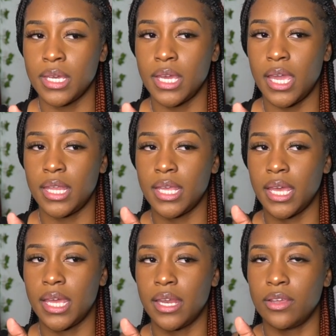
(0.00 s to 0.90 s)
and
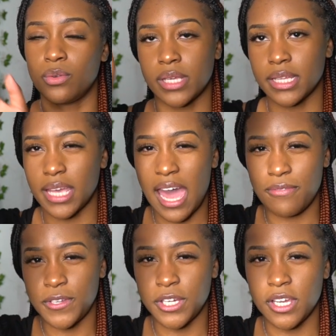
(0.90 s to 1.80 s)
then it was like the
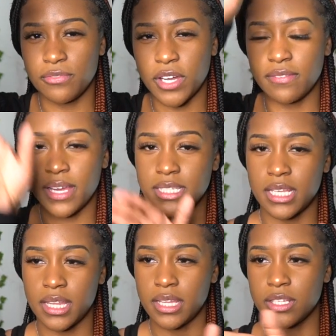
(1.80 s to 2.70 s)
cafeteria in front of us,
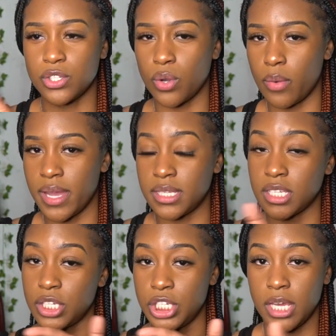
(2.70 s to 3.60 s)
and then this doorway
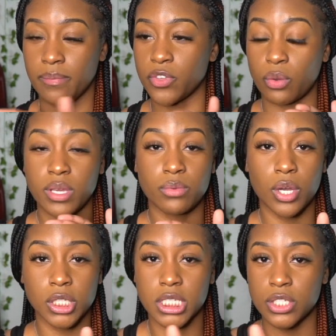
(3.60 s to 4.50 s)
to the gym. So we would
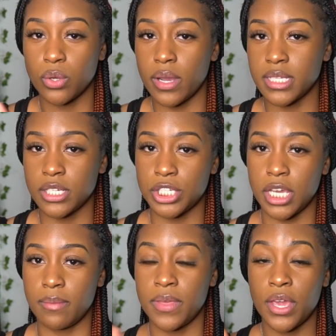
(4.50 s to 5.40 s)
go to this doorway to the
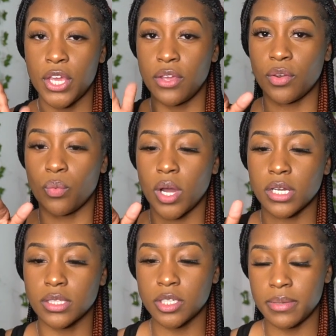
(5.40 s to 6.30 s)
gym. You had to walk
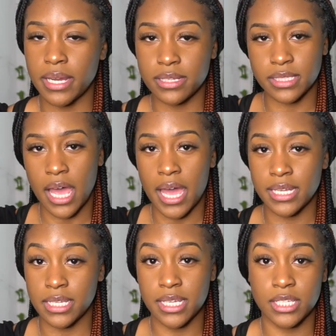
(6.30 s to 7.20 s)
a little bit
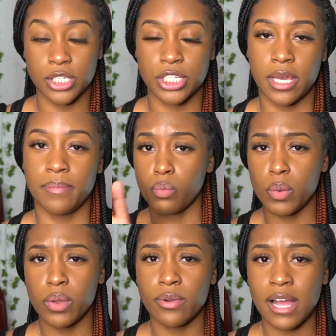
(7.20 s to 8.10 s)
outside to get to the gym.
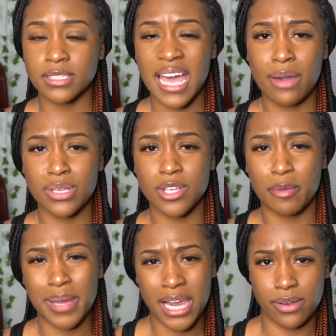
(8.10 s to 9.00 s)
When we were outside, we saw
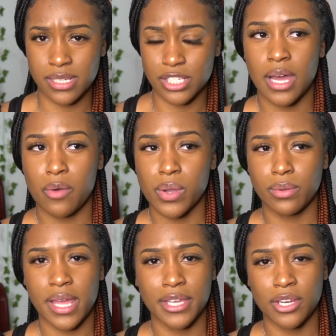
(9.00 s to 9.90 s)
Paris. We
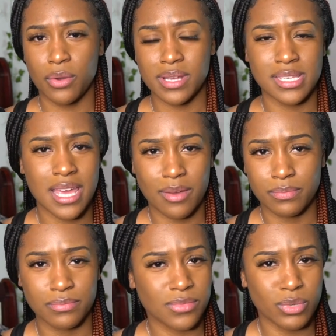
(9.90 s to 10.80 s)
were like, what's
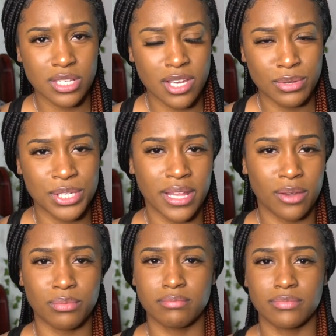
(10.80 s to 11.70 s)
up? What's good with you? Like,